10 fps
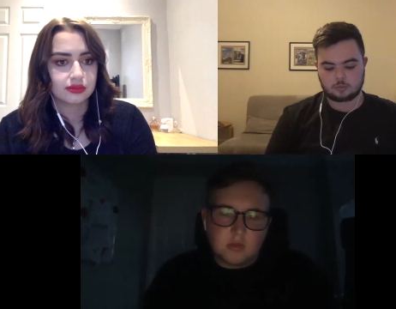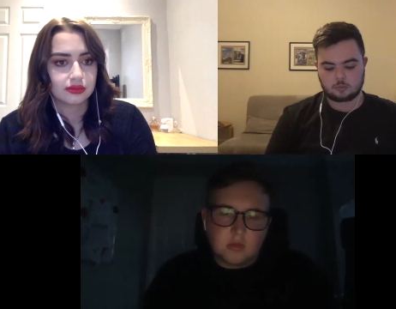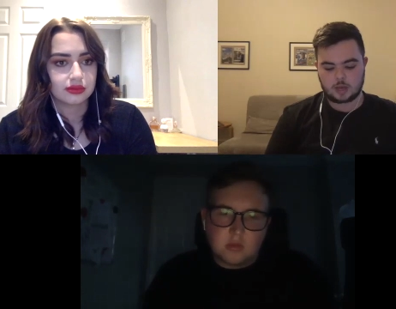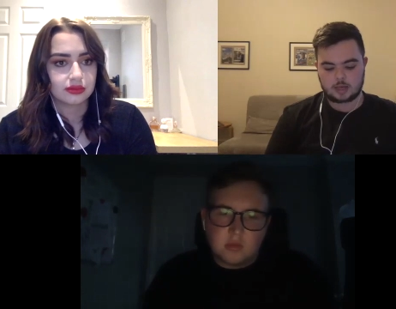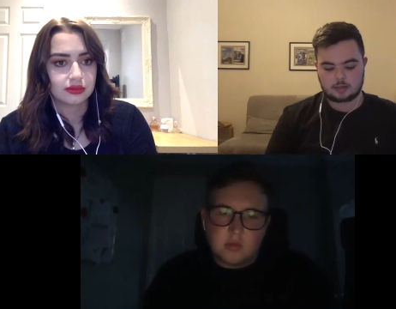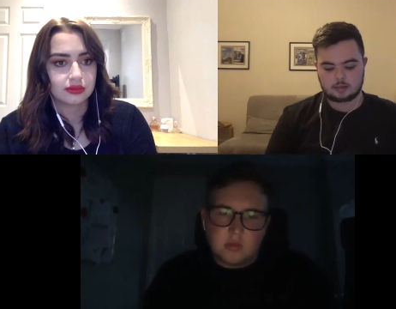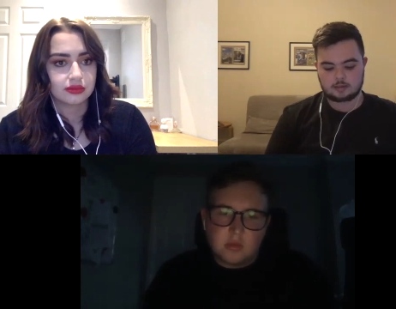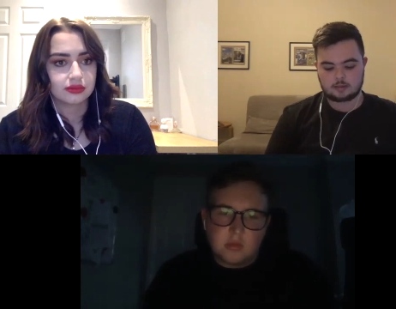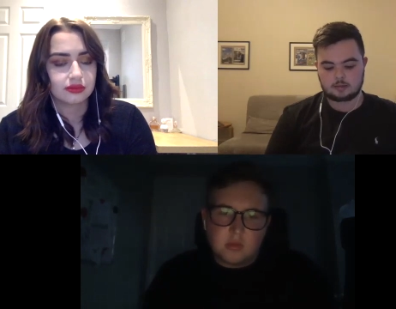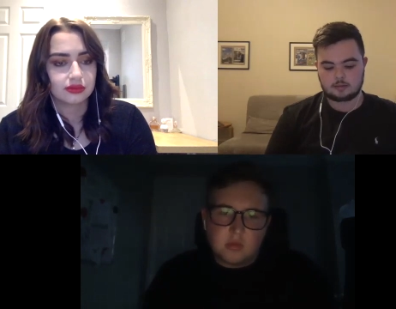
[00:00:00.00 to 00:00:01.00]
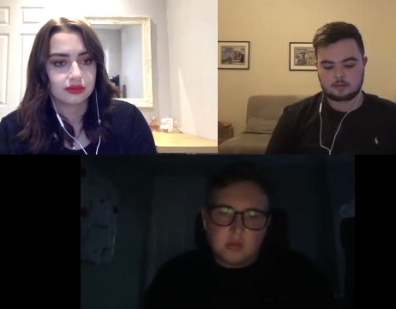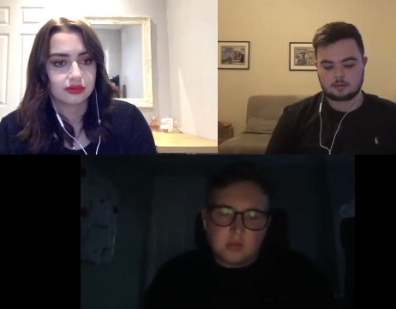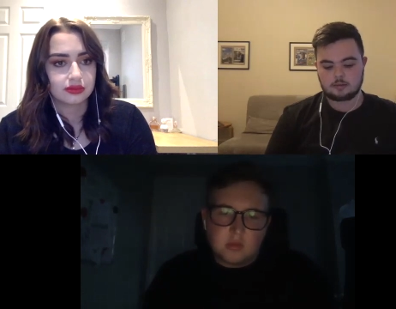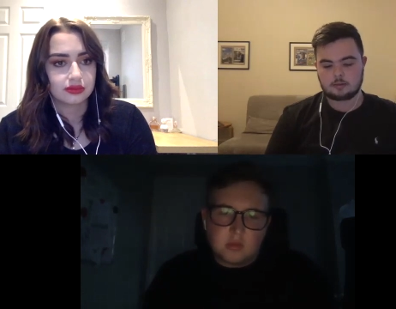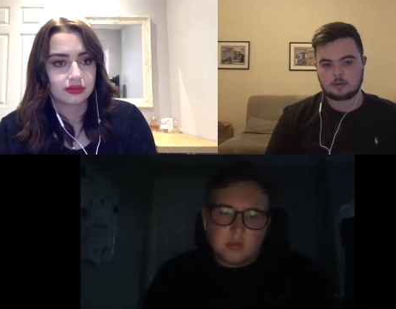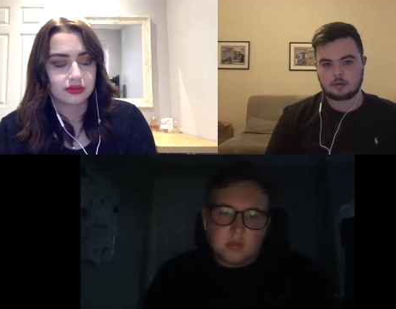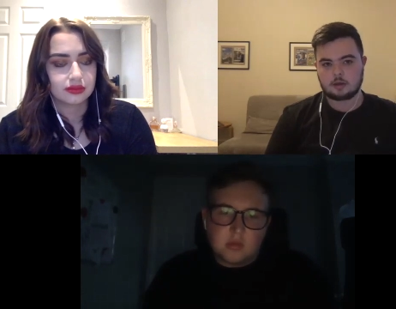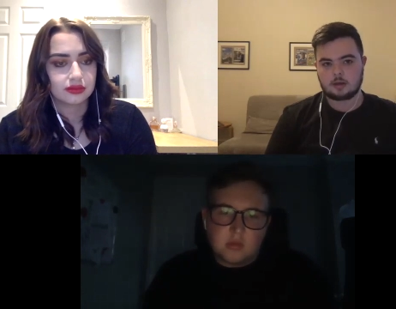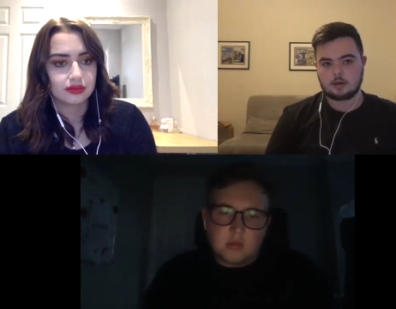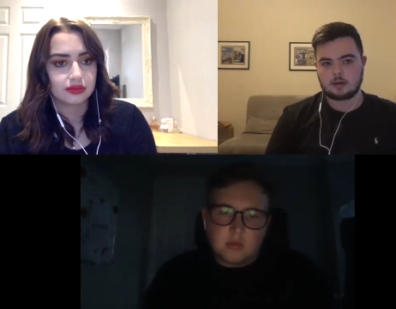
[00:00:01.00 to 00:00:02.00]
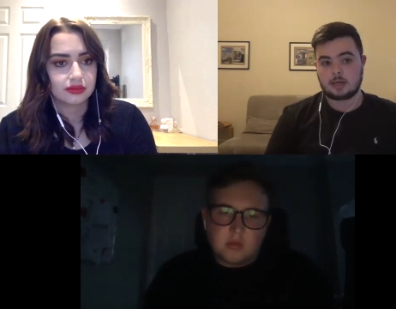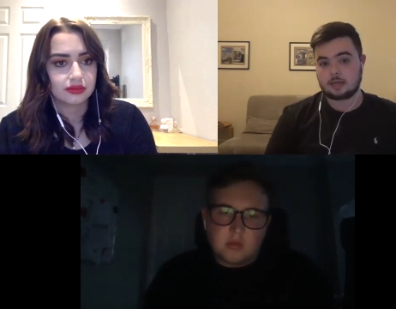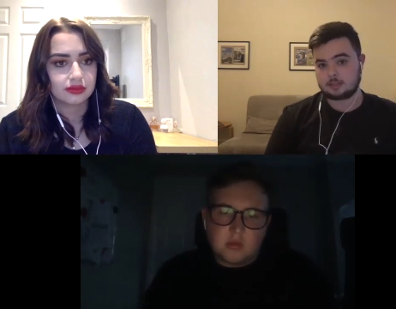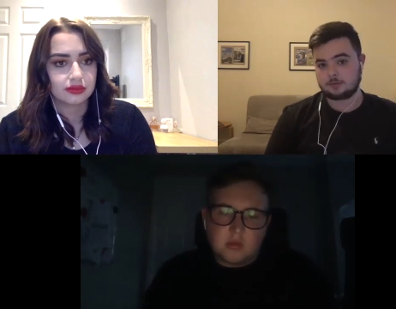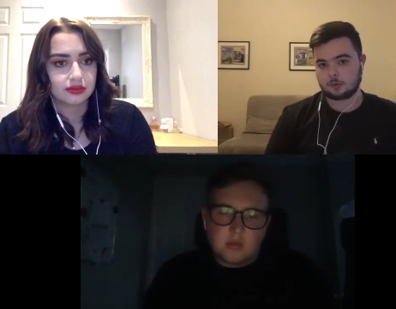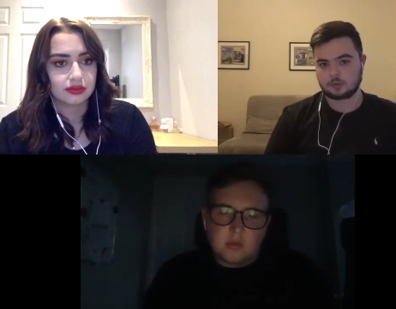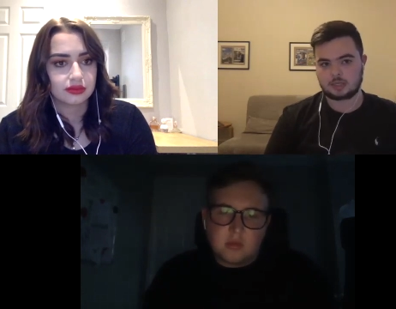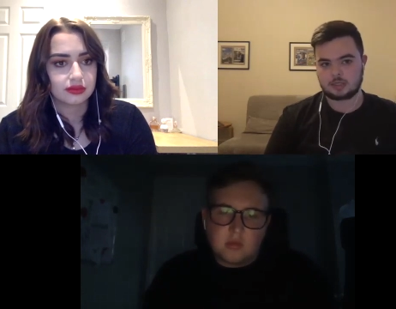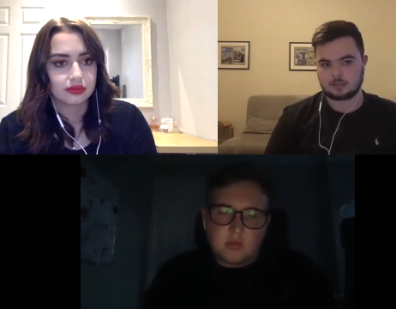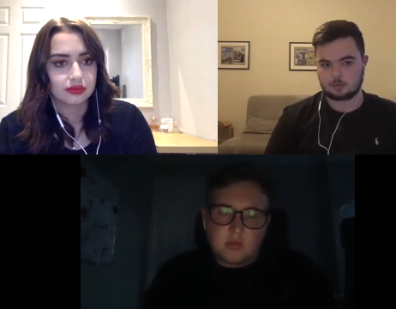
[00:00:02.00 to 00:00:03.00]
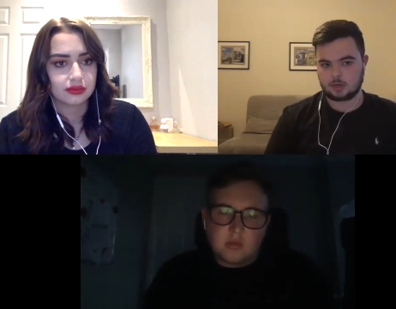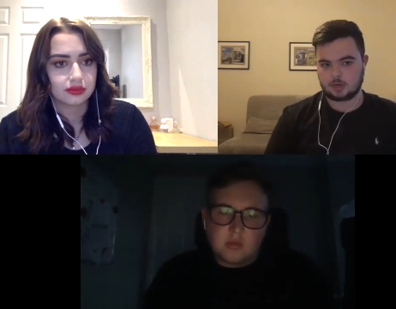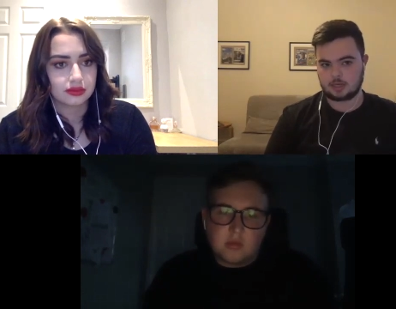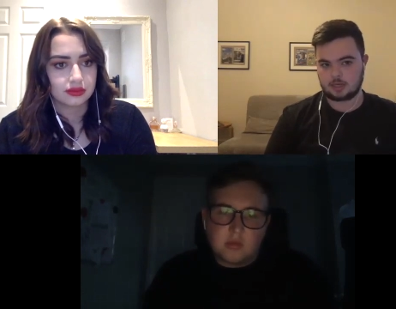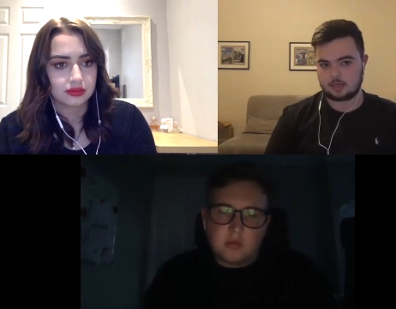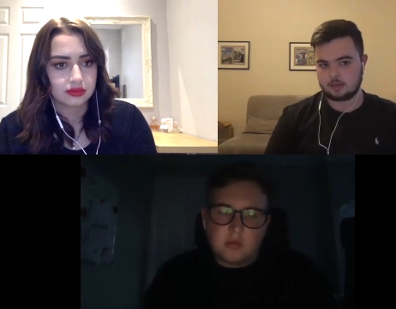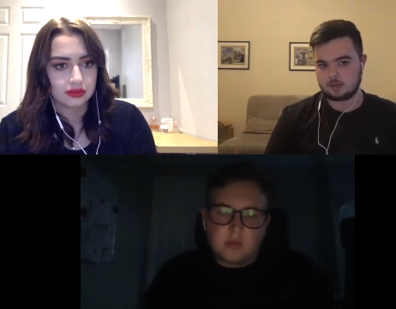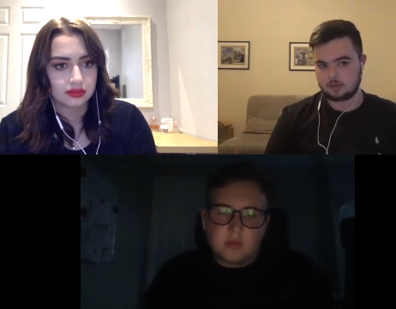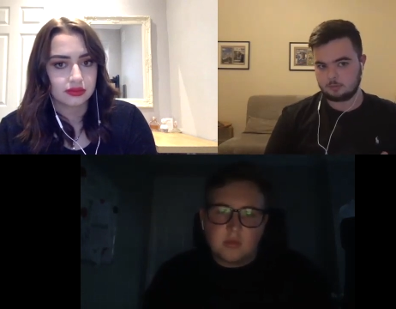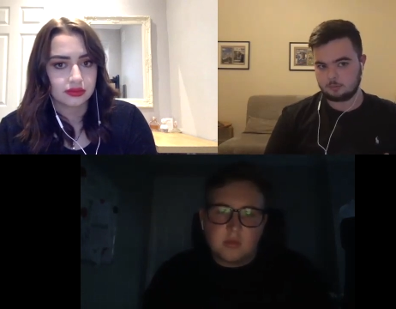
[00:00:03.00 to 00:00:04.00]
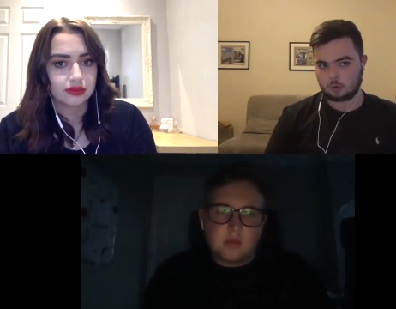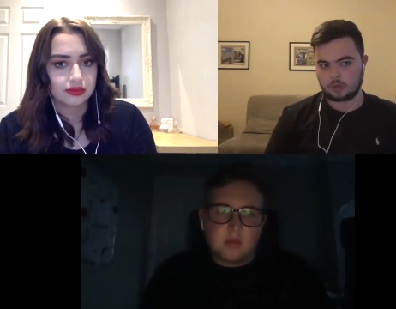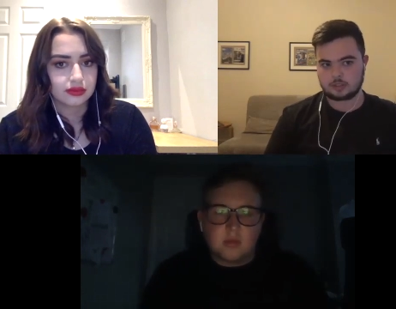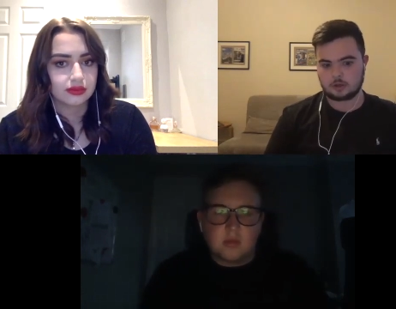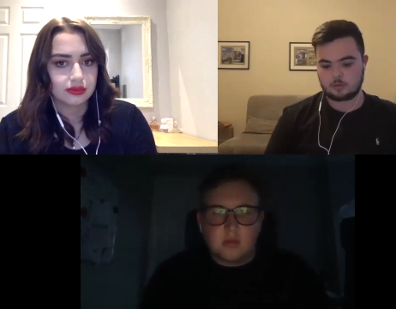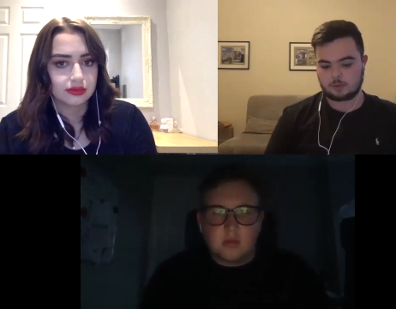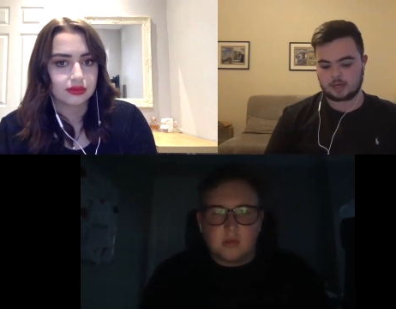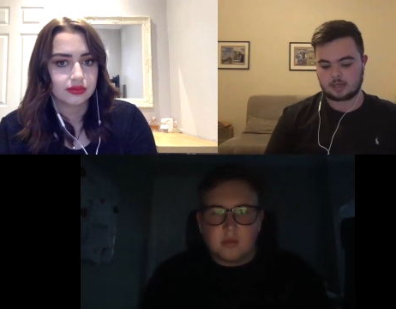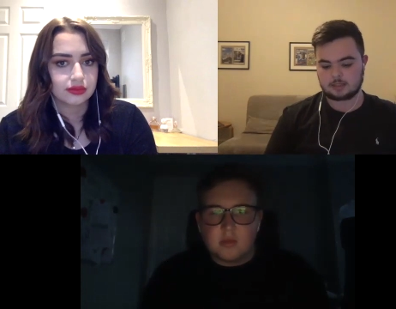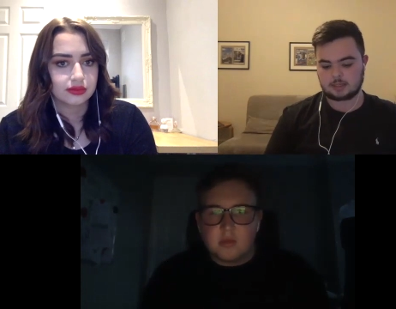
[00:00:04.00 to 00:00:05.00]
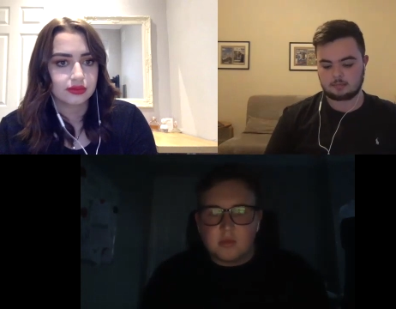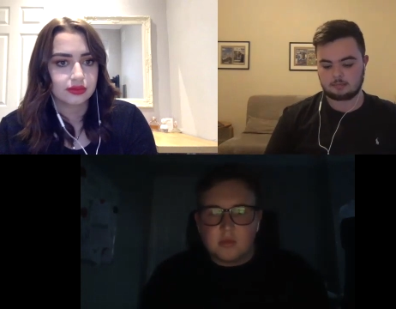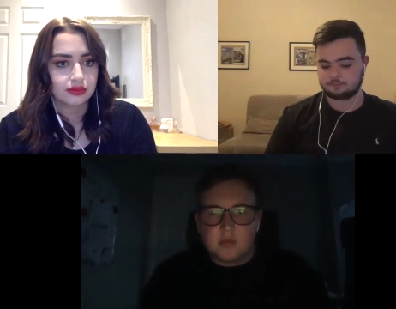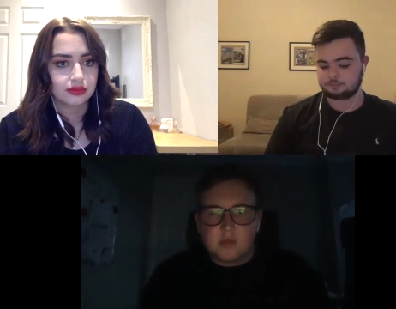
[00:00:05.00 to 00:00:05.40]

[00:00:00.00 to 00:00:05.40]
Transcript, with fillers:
Speaker 1: when uh, he had his full season and when he brought his own players in,